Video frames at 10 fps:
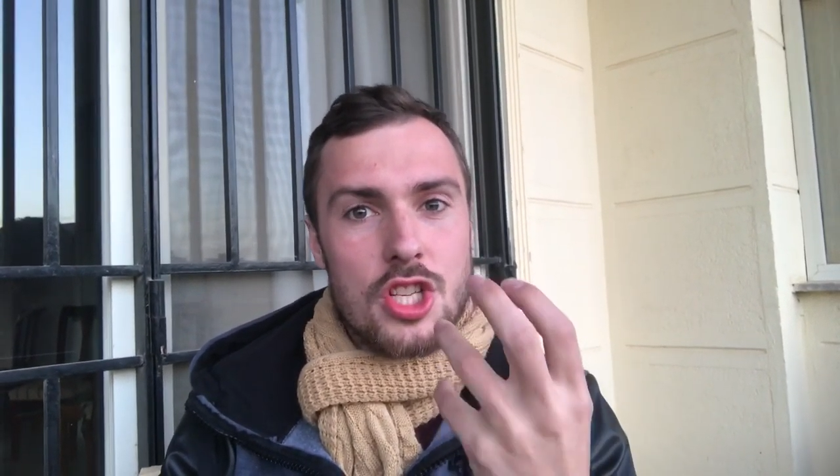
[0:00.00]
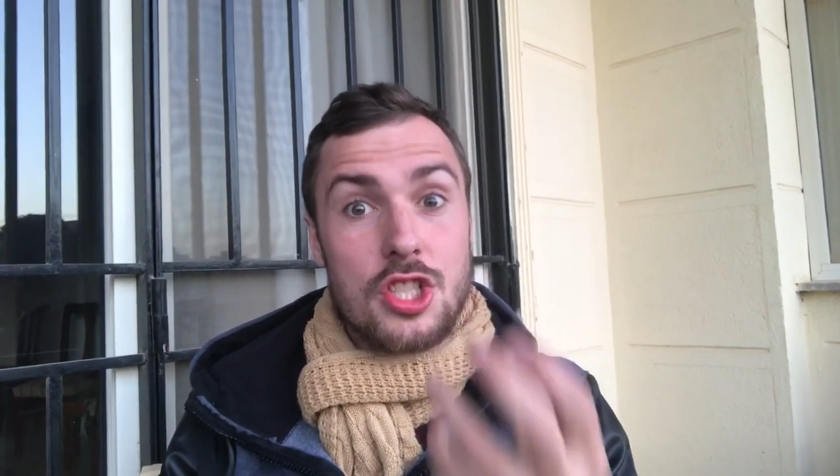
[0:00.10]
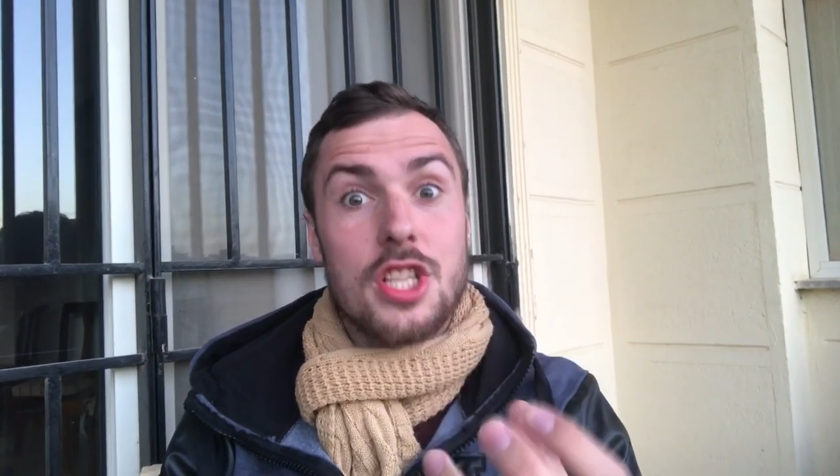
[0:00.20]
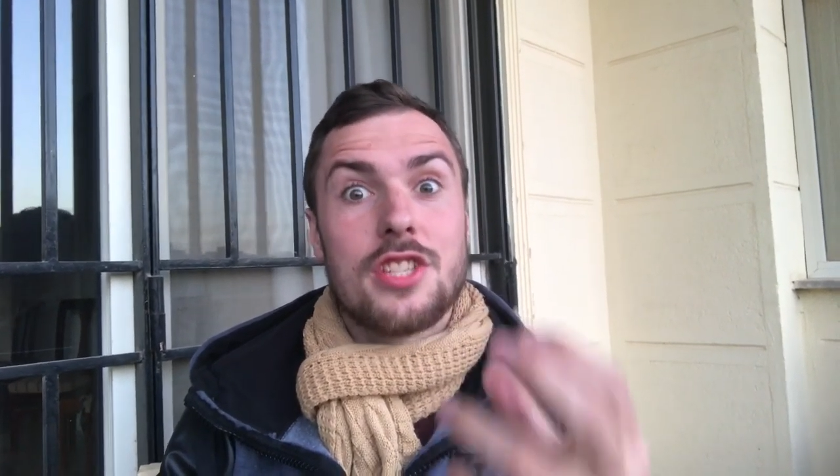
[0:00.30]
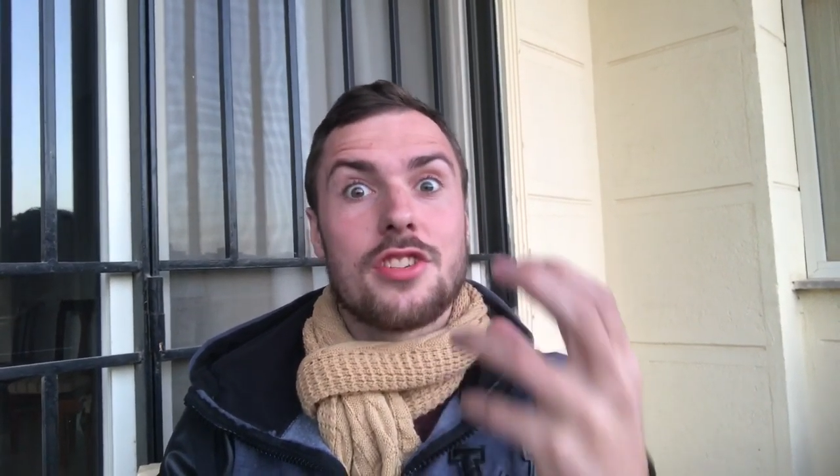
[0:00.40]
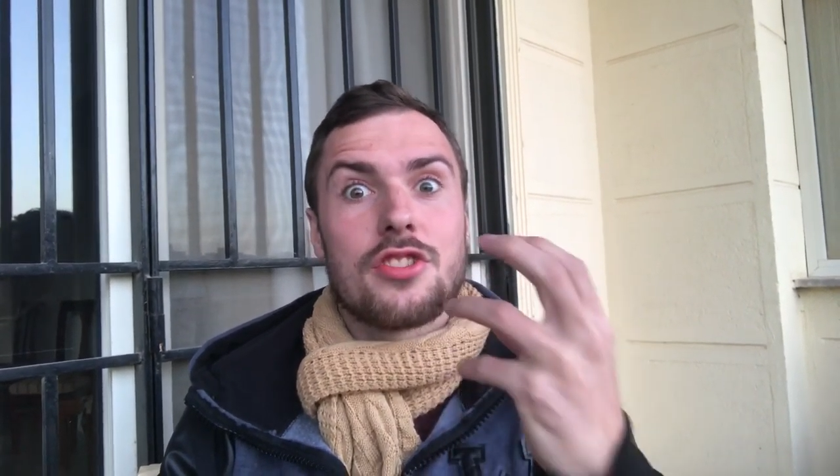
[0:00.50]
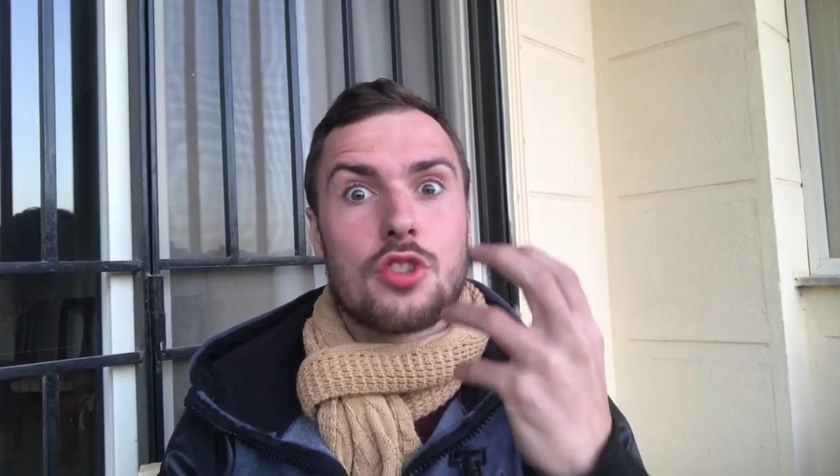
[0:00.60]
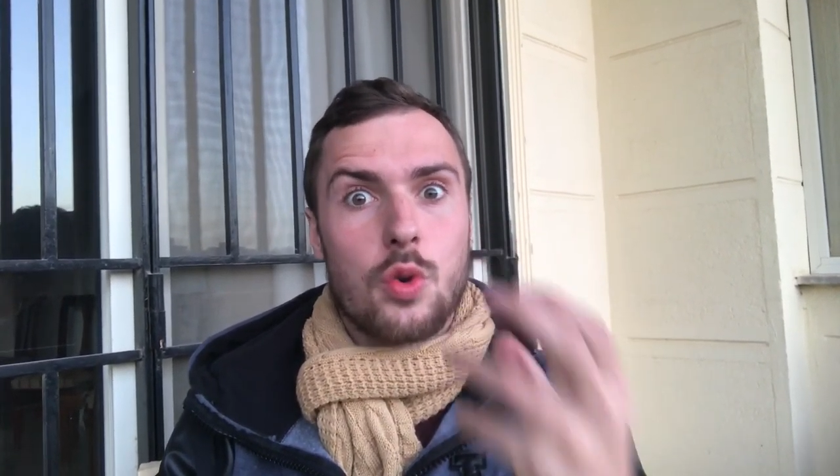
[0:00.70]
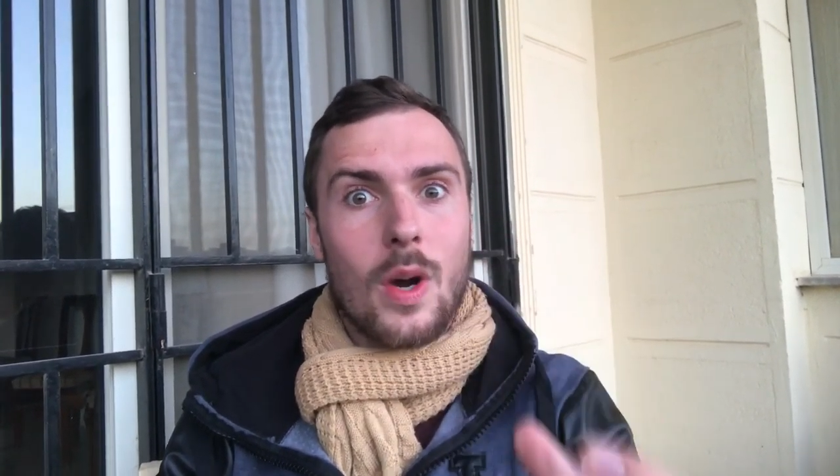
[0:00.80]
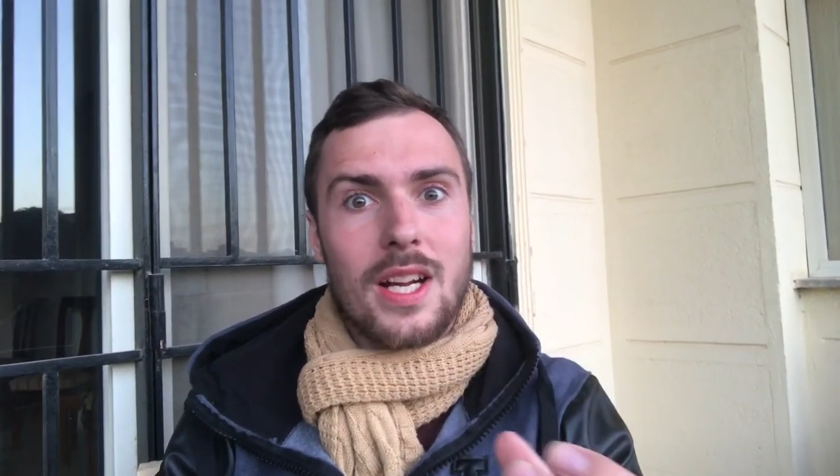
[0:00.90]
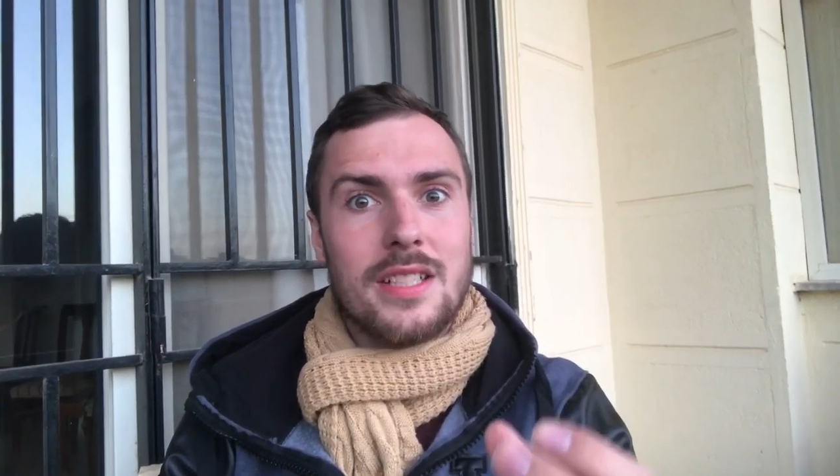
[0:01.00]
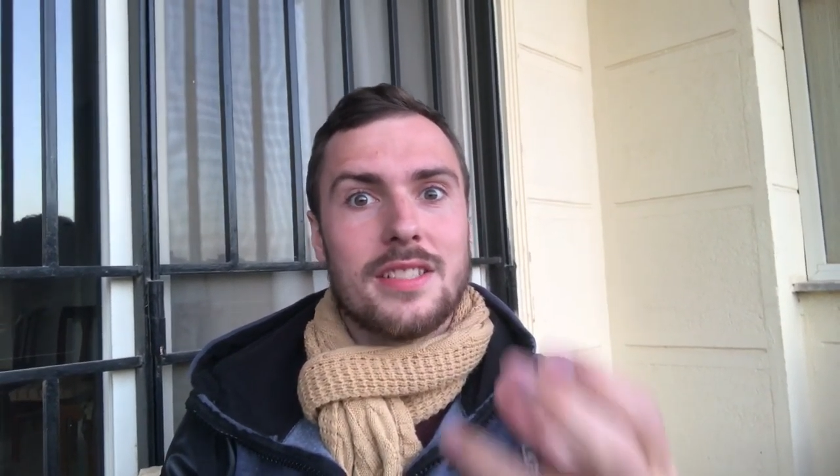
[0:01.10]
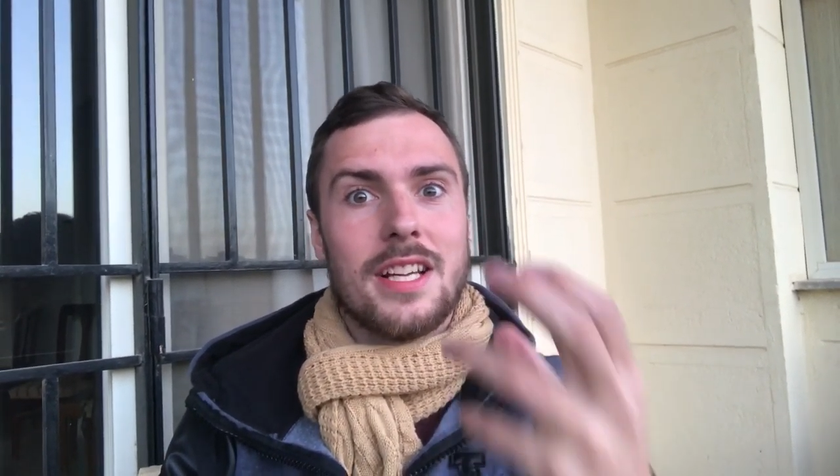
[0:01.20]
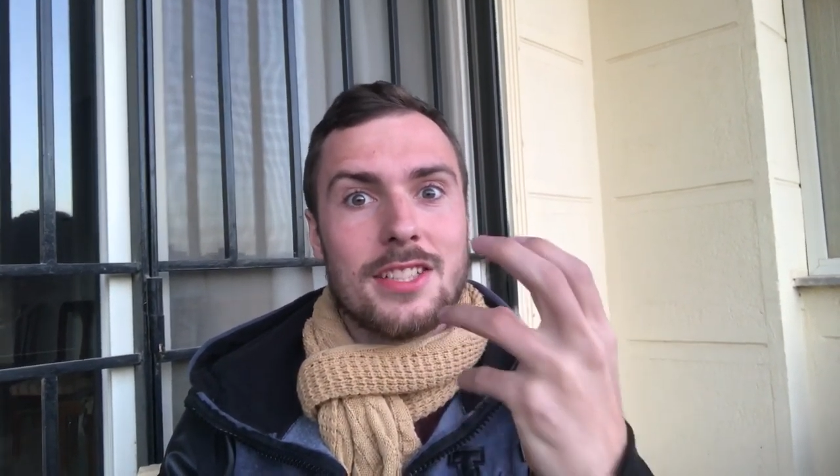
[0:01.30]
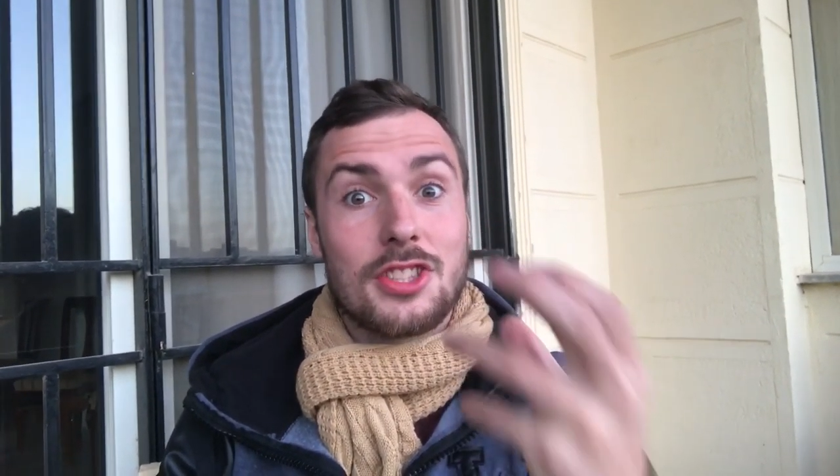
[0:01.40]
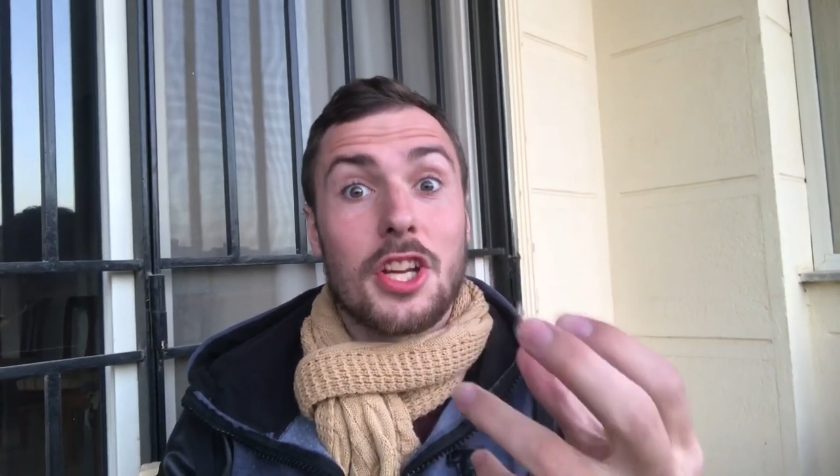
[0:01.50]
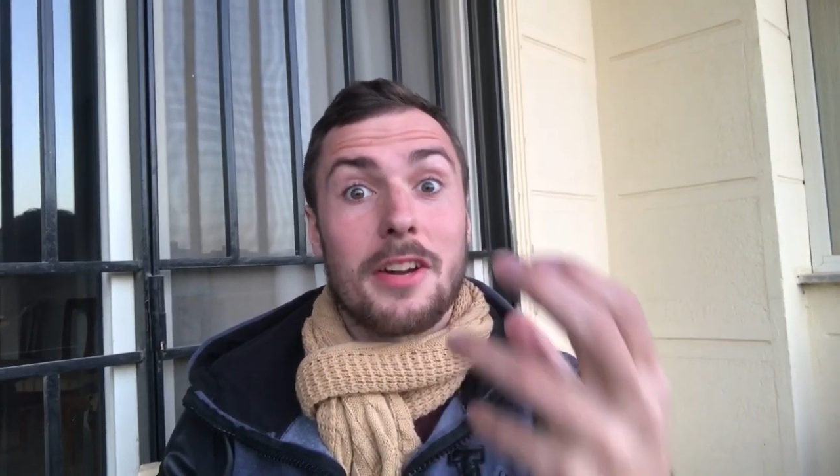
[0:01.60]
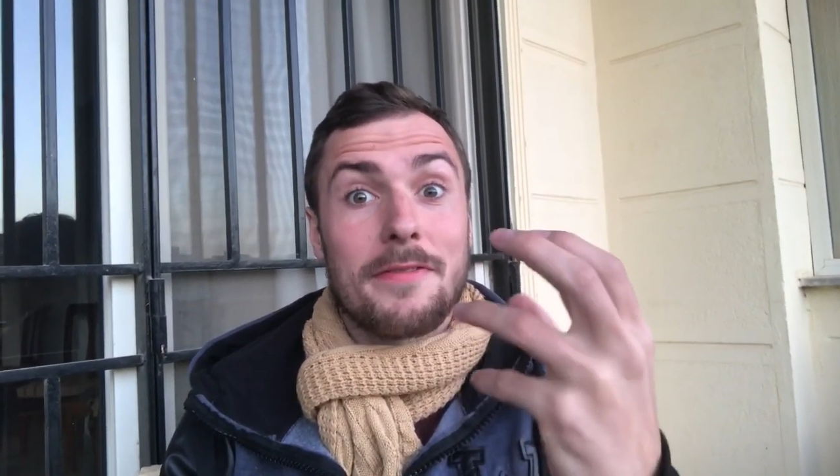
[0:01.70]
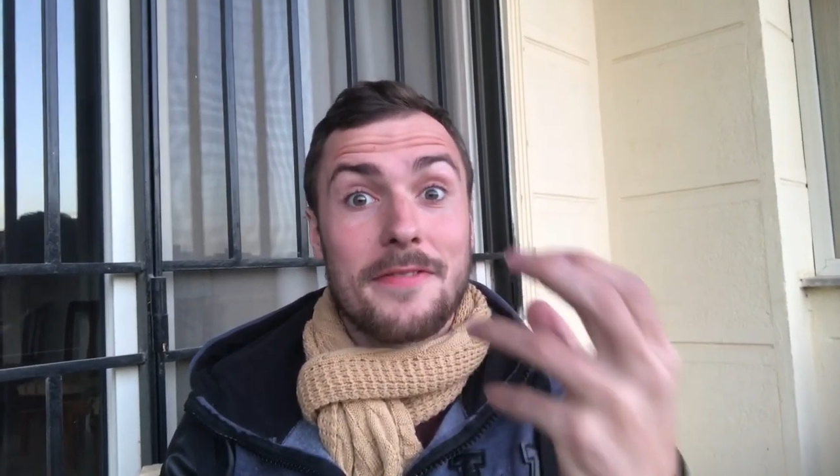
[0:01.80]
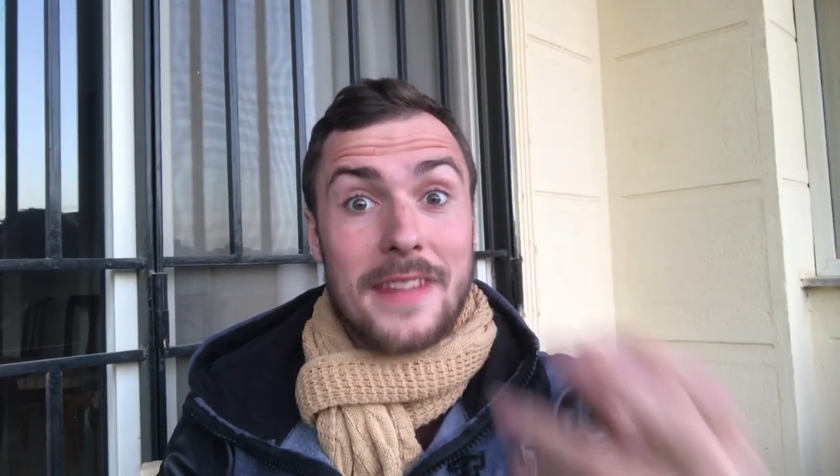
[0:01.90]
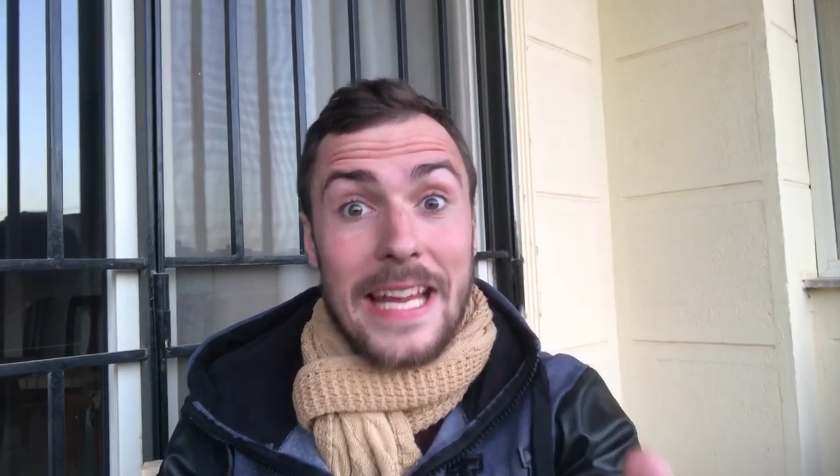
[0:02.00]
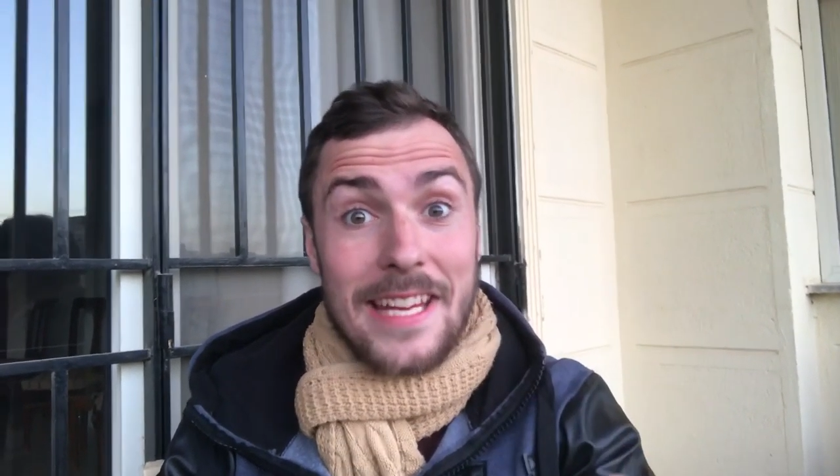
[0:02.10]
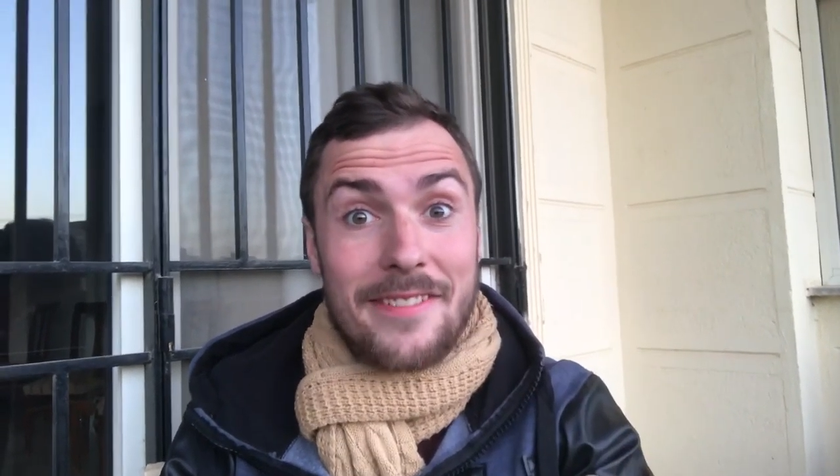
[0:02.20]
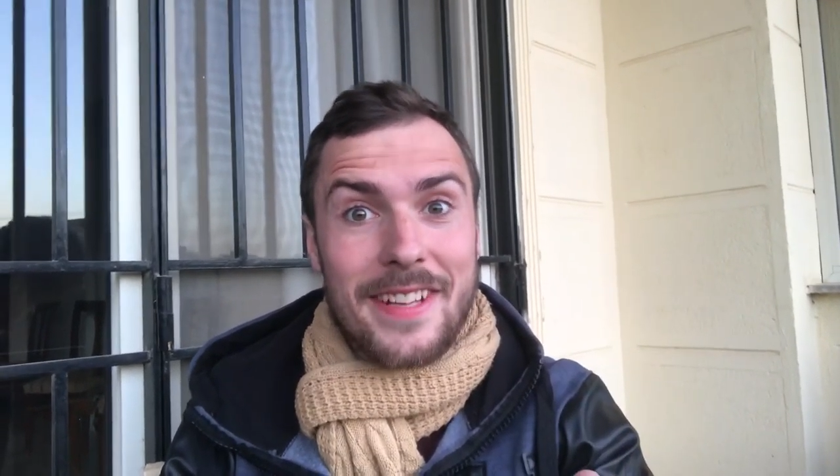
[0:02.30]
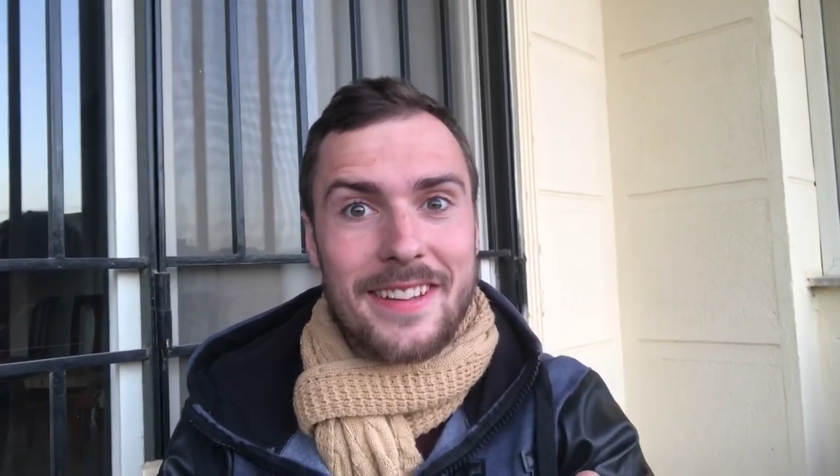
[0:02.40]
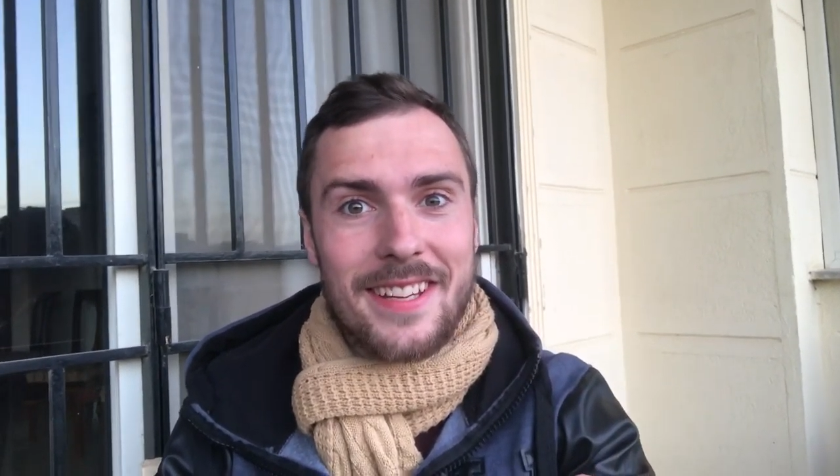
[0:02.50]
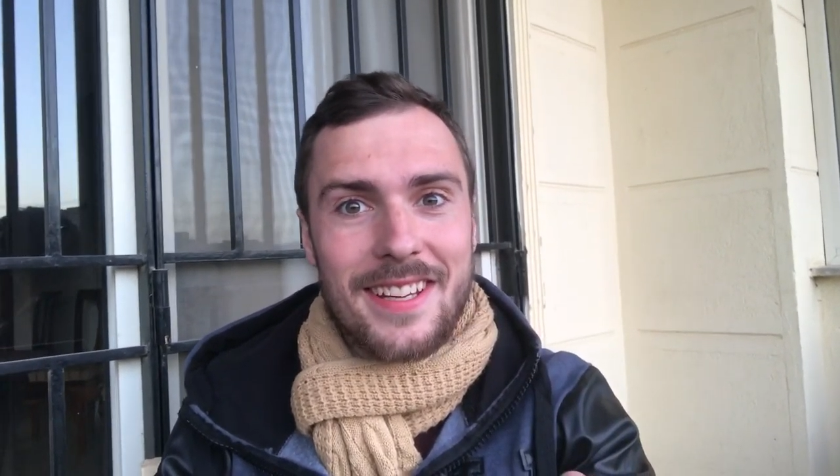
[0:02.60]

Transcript: Jesus Christ, son of David.